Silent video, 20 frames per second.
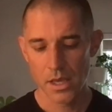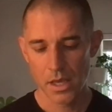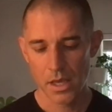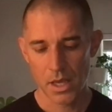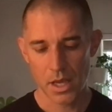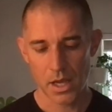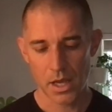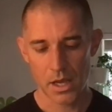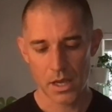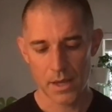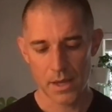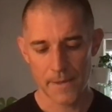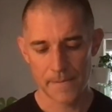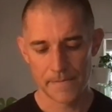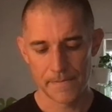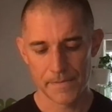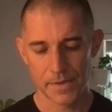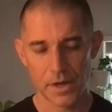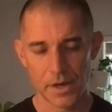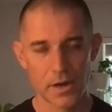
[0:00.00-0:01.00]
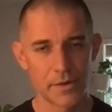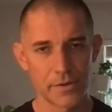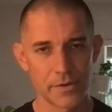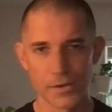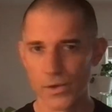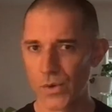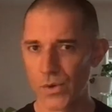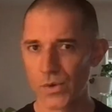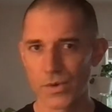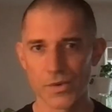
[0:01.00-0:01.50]
all the
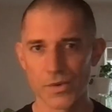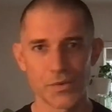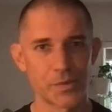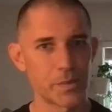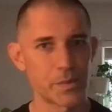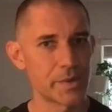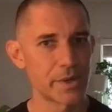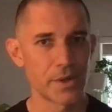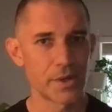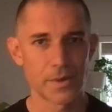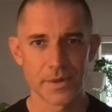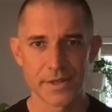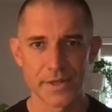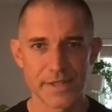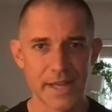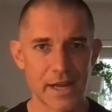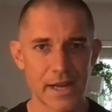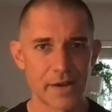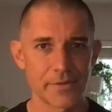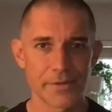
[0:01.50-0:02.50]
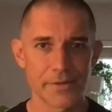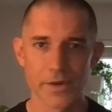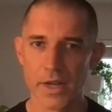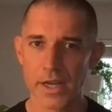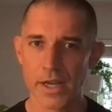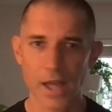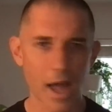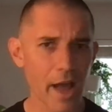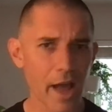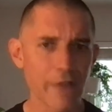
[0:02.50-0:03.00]
locals when we go into town, they're
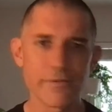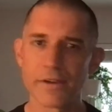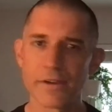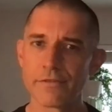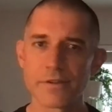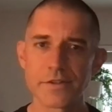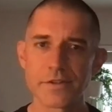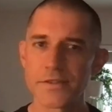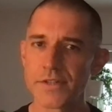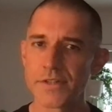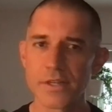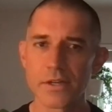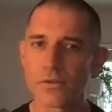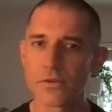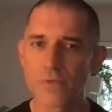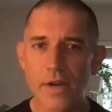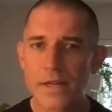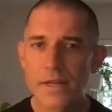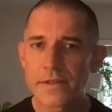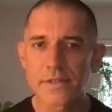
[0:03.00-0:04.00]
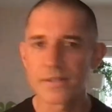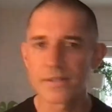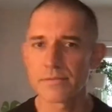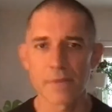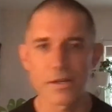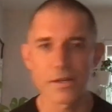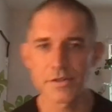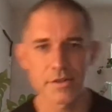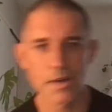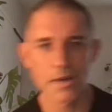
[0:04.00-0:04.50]
like, I've never seen it rain this
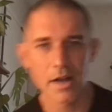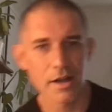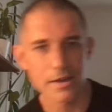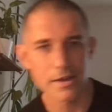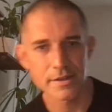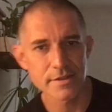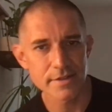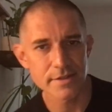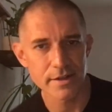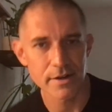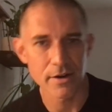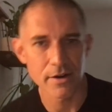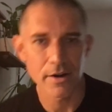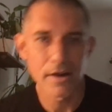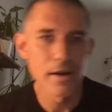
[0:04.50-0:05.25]
much in August here.